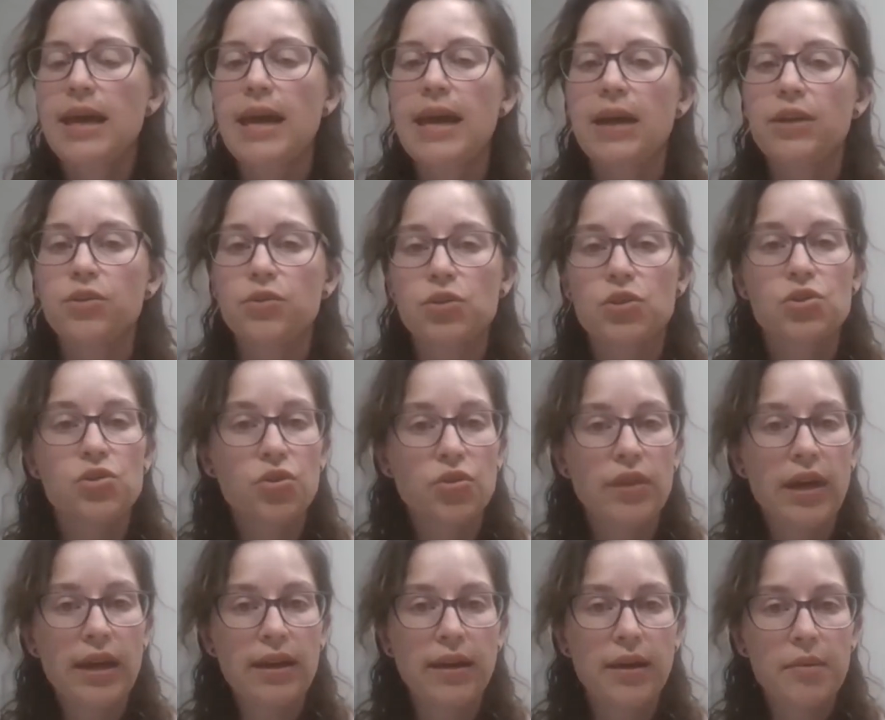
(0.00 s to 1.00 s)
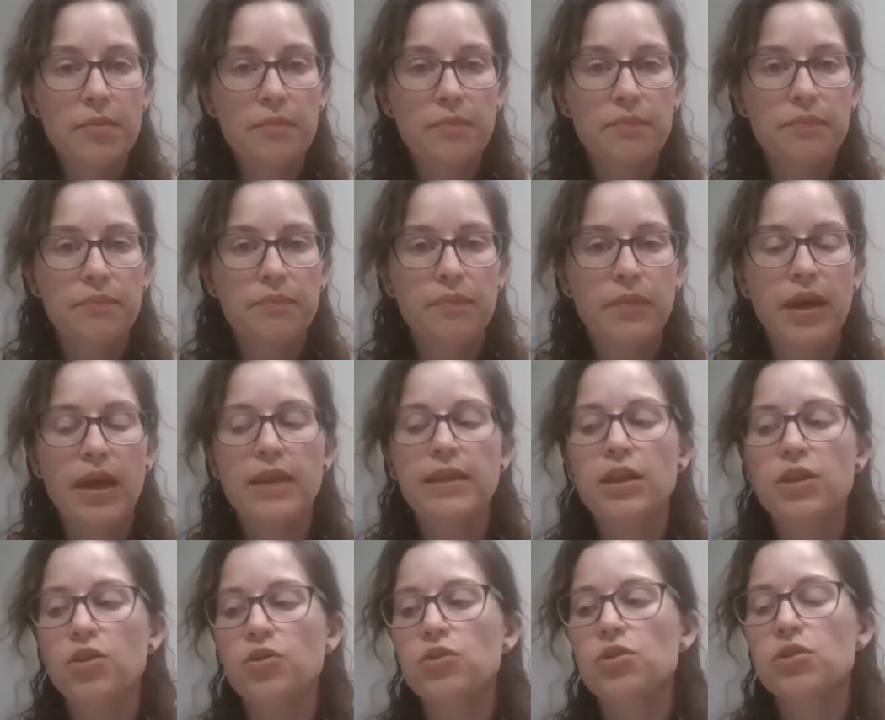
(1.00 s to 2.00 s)
and you'll stir that up, and
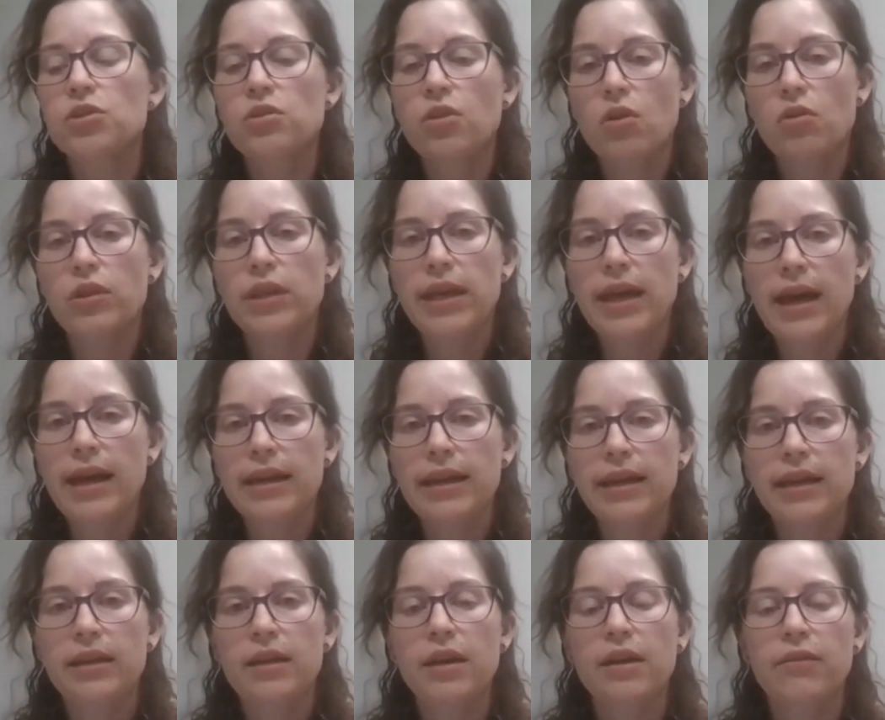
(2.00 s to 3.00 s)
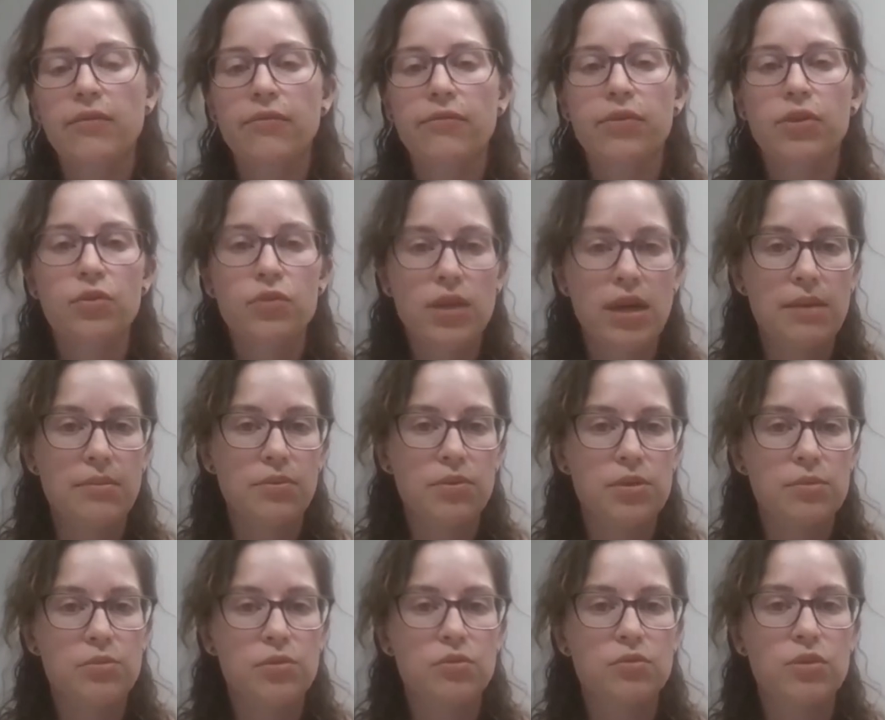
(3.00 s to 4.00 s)
then you'll slowly add in a few
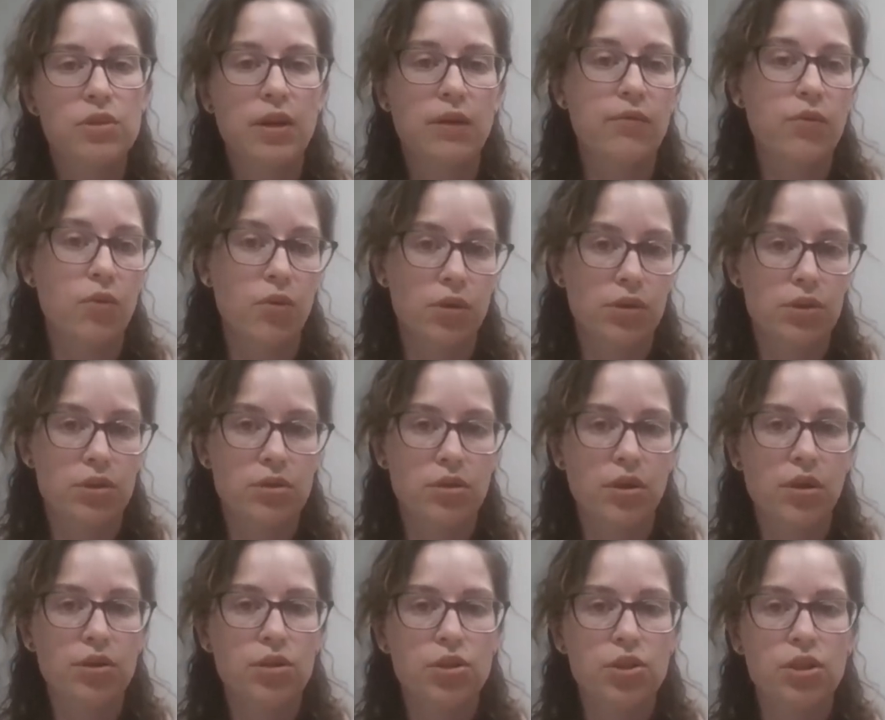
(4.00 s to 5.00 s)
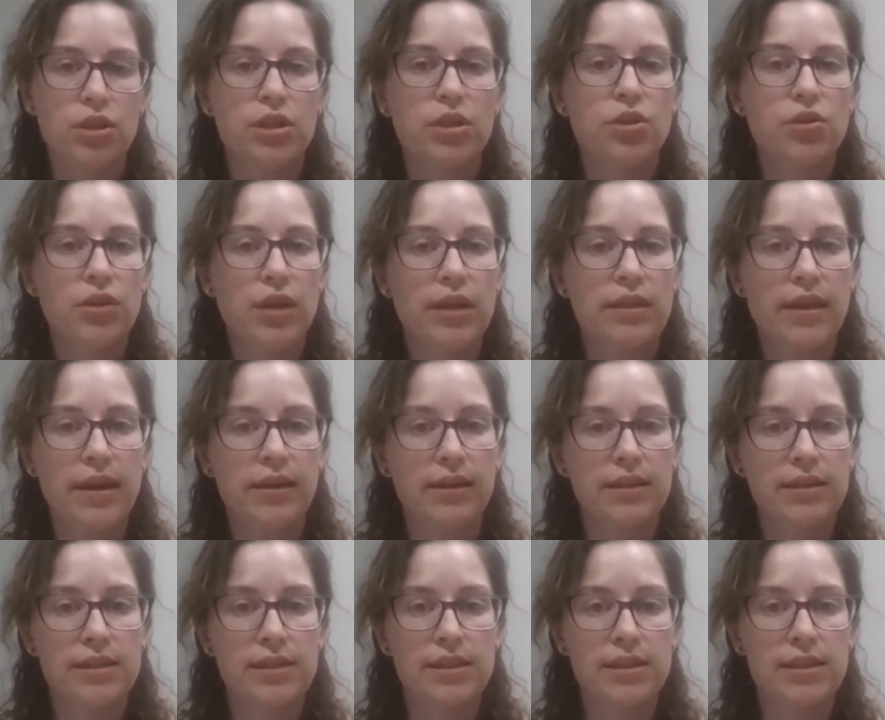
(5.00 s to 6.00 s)
tablespoons of cornstarch until you get that
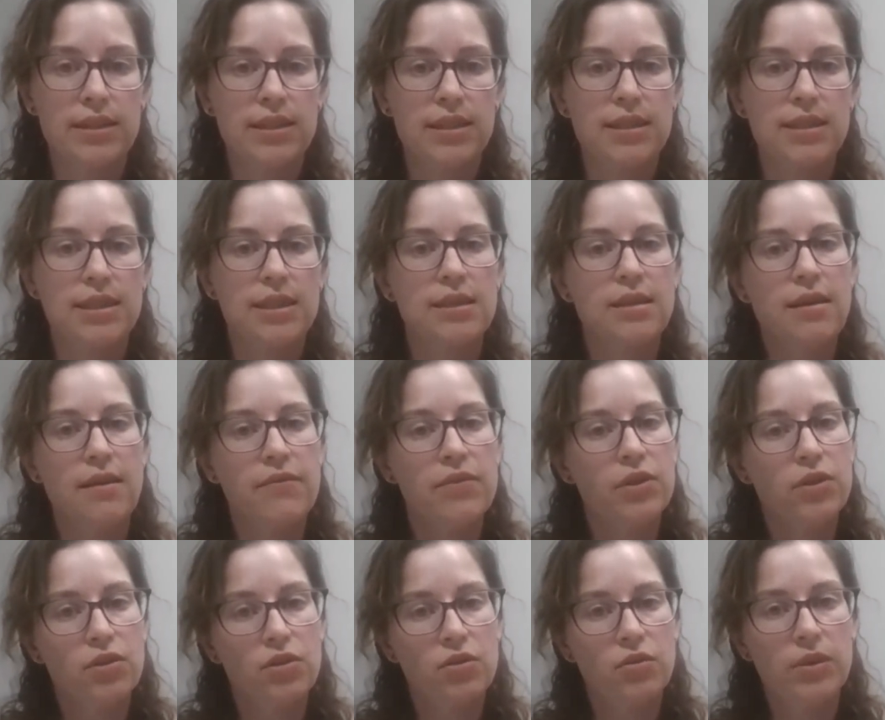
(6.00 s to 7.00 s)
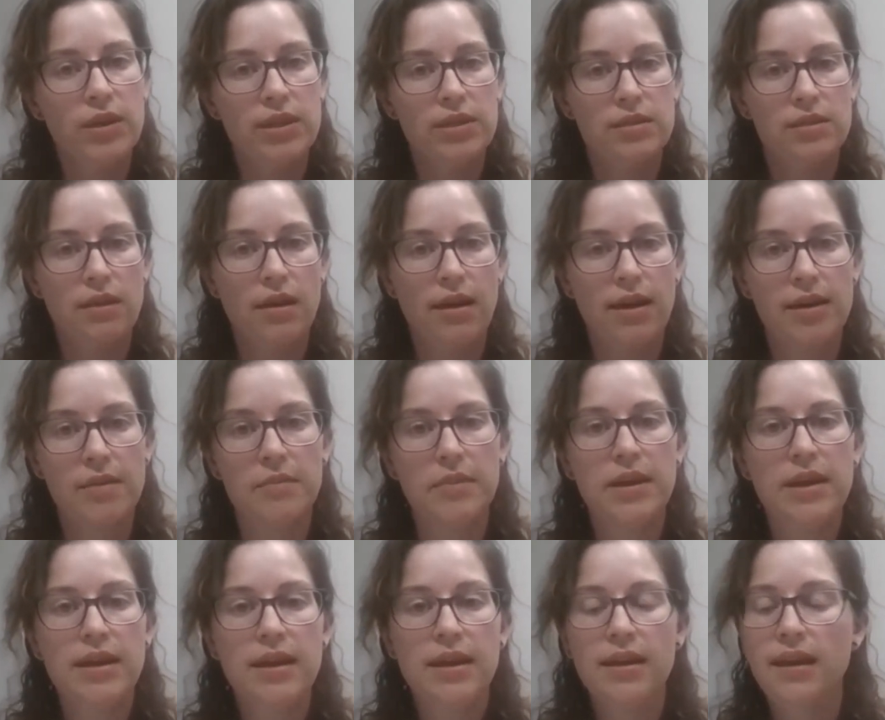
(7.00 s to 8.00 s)
consistency of the gooey slime.
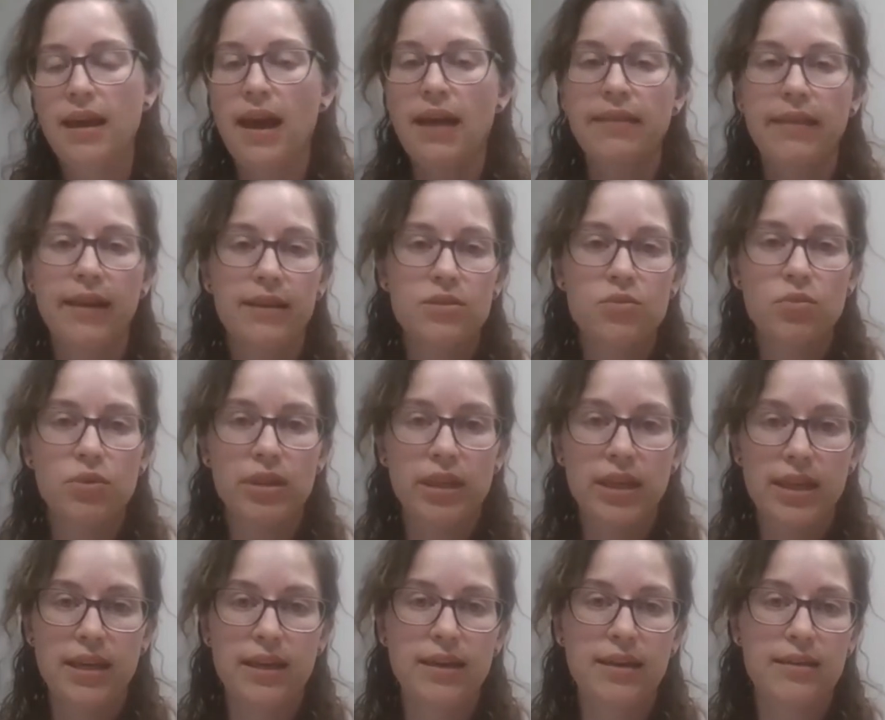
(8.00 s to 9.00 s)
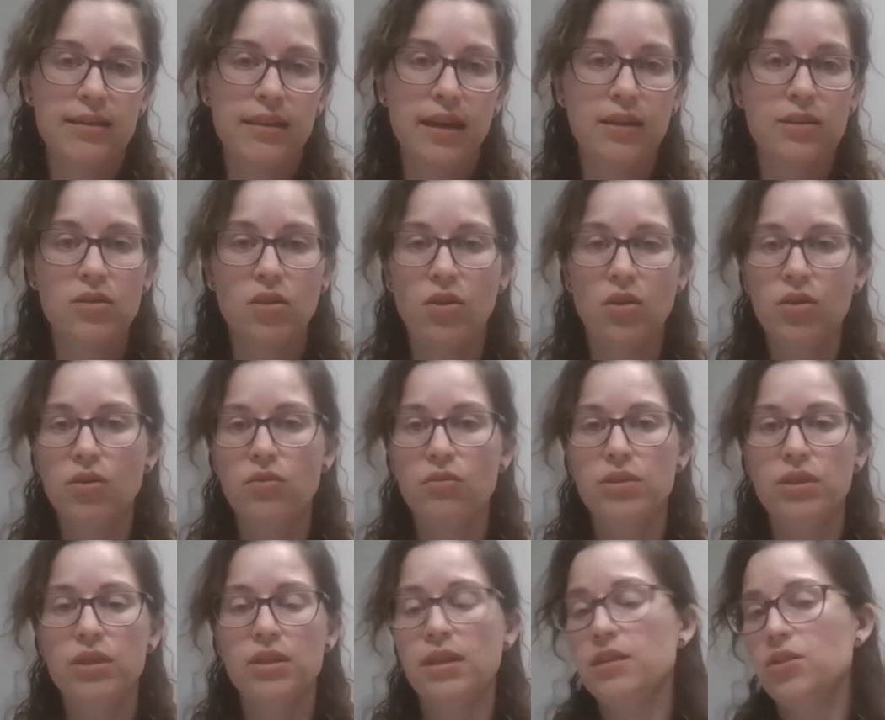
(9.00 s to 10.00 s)
And that's really it. That's all you
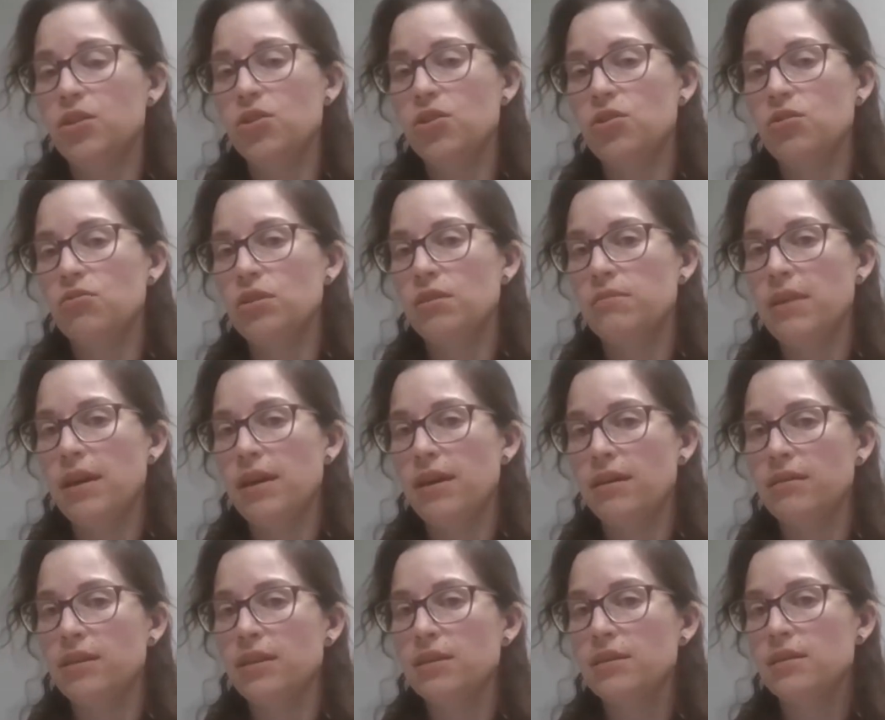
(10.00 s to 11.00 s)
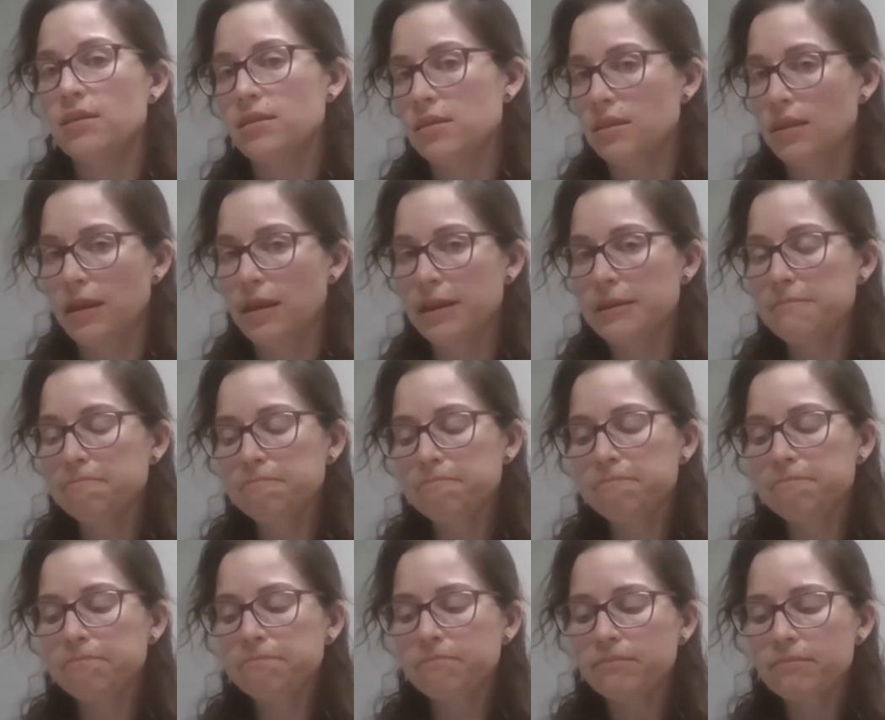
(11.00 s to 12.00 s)
need to do to make this slime.